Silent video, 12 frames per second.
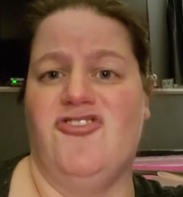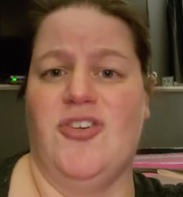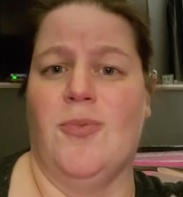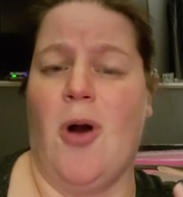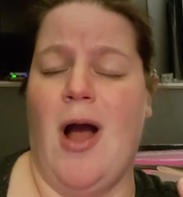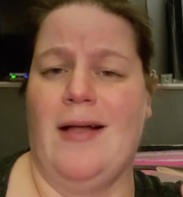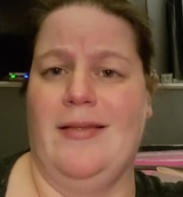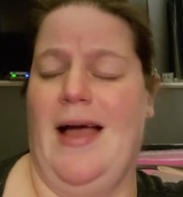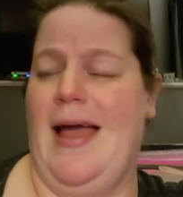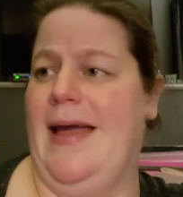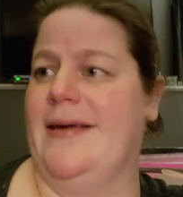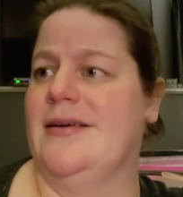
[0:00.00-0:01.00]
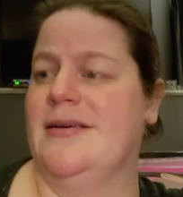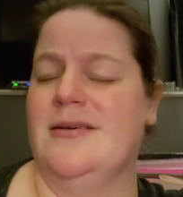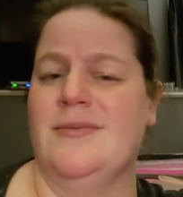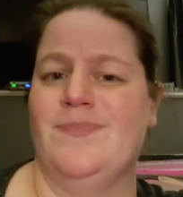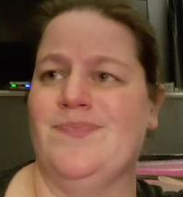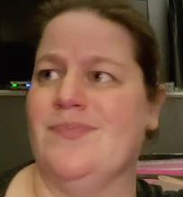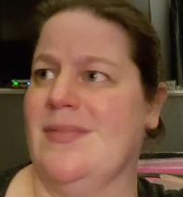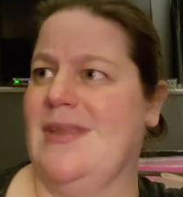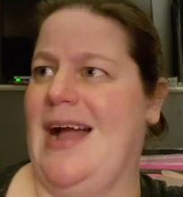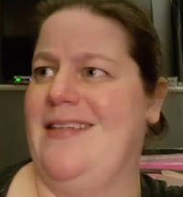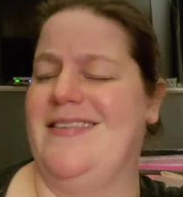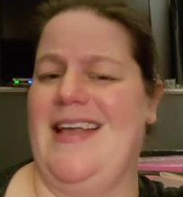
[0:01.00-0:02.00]
she brought like,
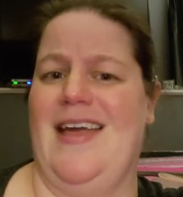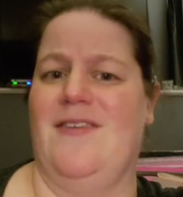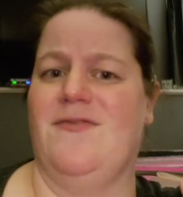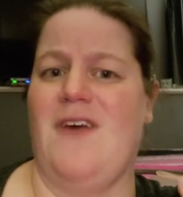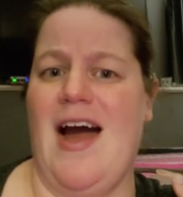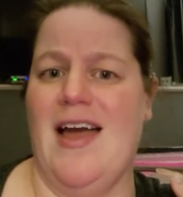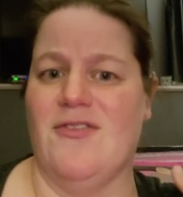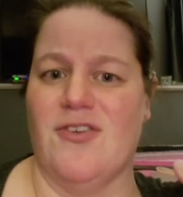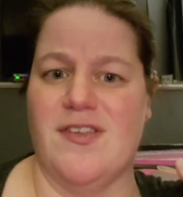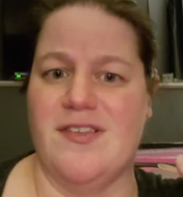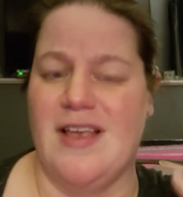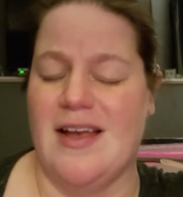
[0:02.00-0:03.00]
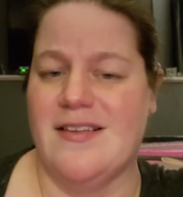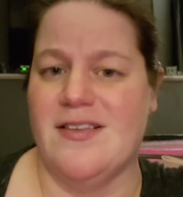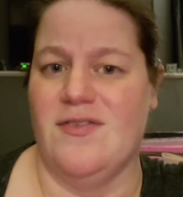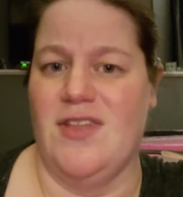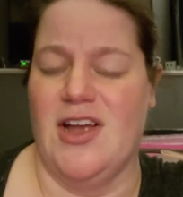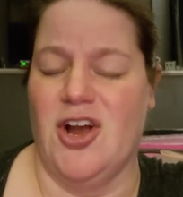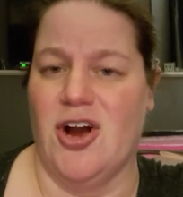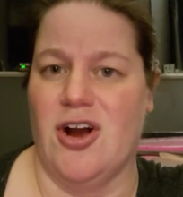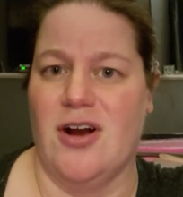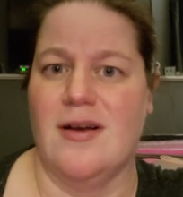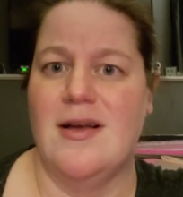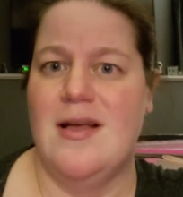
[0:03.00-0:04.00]
I'd say 5 or 6 of like
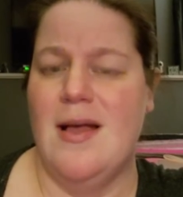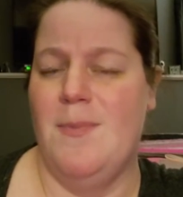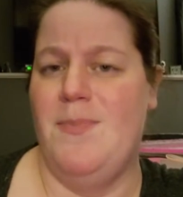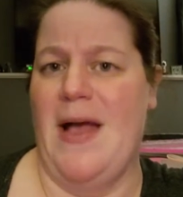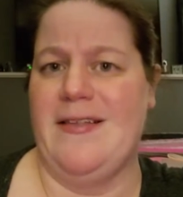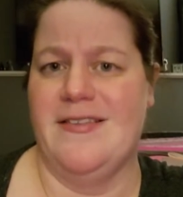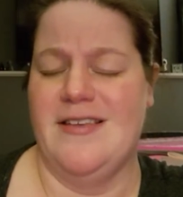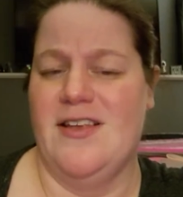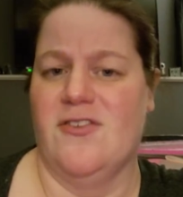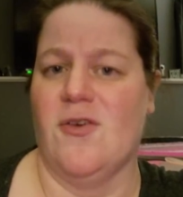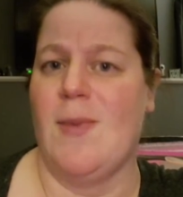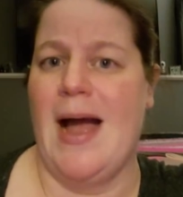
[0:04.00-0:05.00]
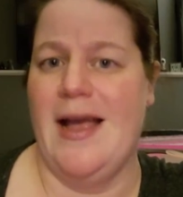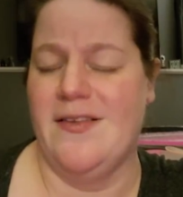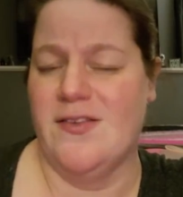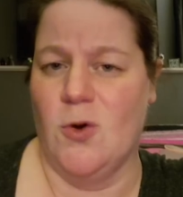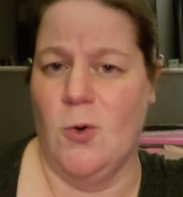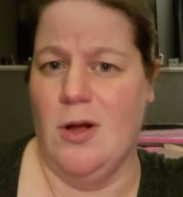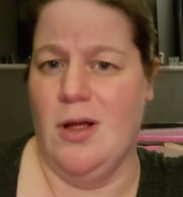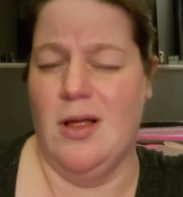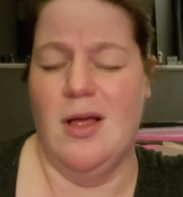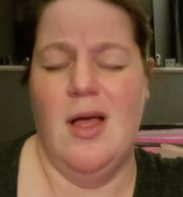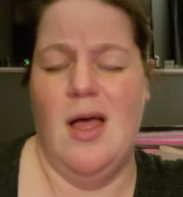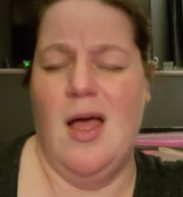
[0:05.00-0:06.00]
her besties from high
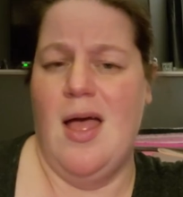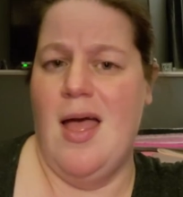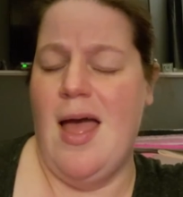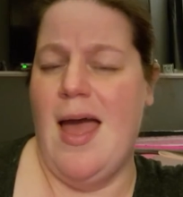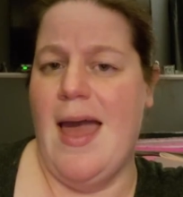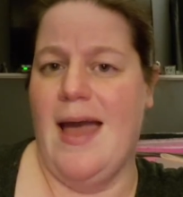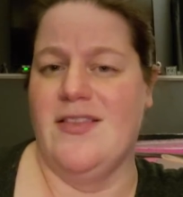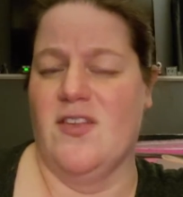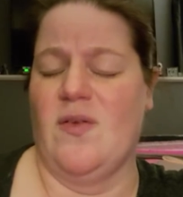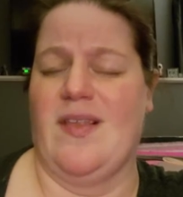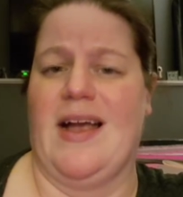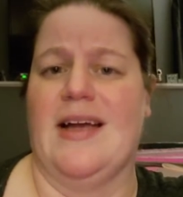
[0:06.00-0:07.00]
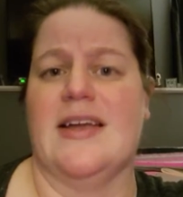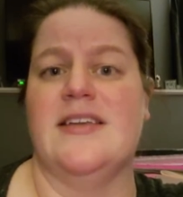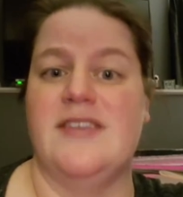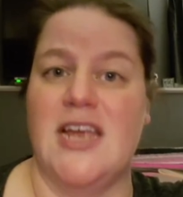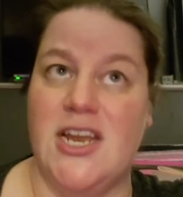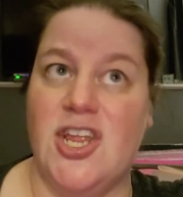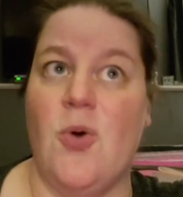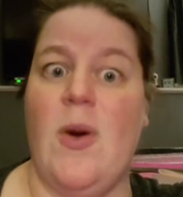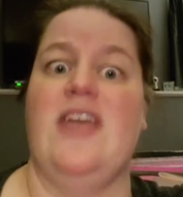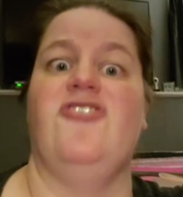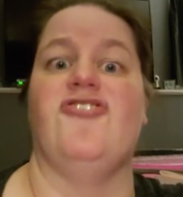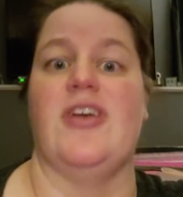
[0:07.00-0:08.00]
school. And this was like a
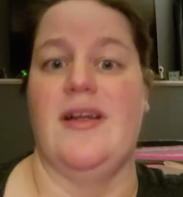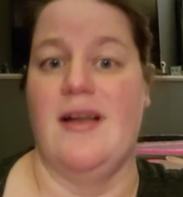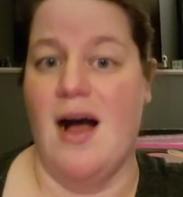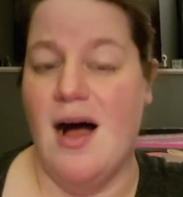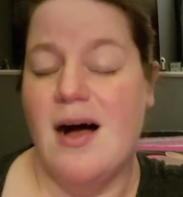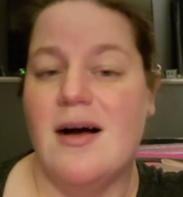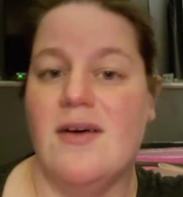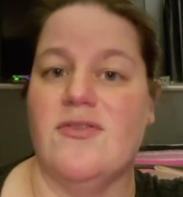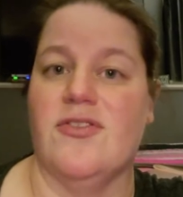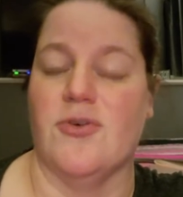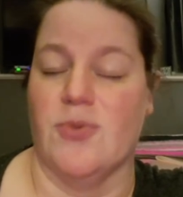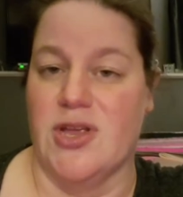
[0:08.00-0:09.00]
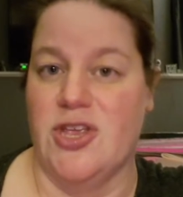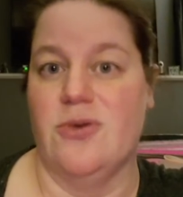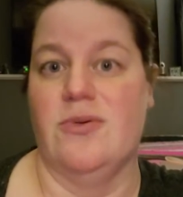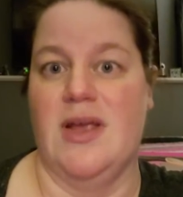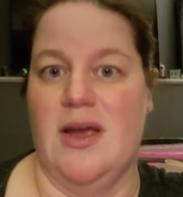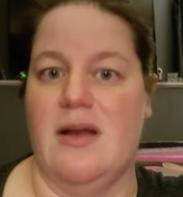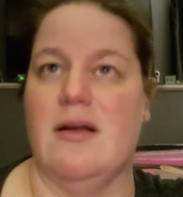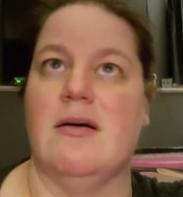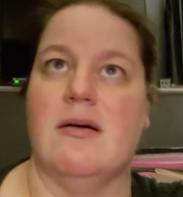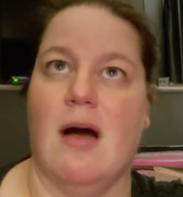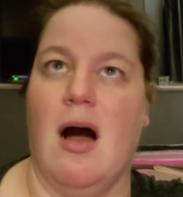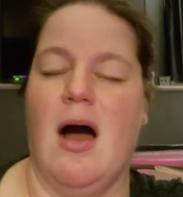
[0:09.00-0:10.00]
continuation of the reunion.
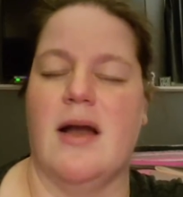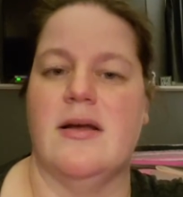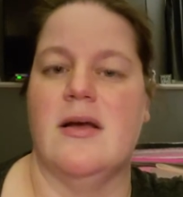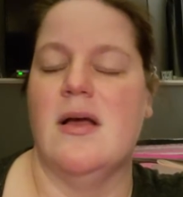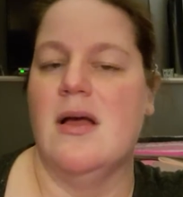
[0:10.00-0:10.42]
Oh, God.